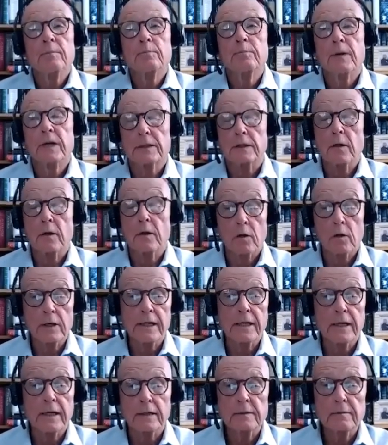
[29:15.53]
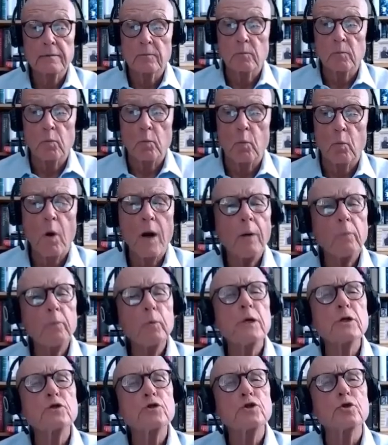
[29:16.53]
But Orion, what
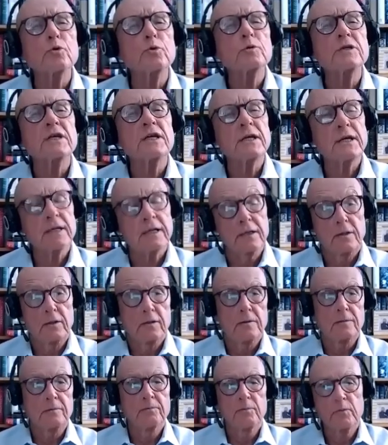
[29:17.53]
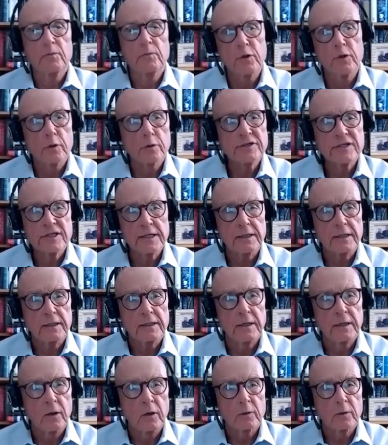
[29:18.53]
would you tell your
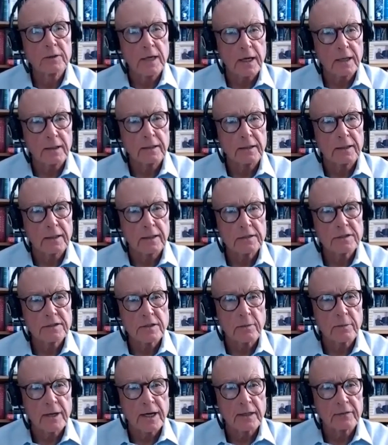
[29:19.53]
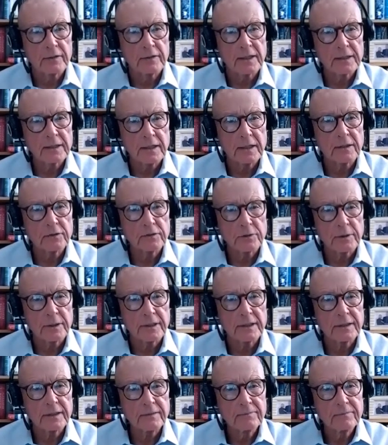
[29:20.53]
CEO colleagues around the
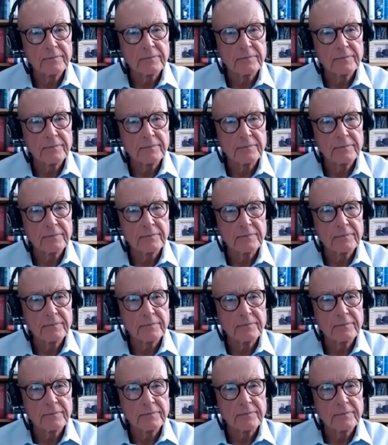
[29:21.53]
country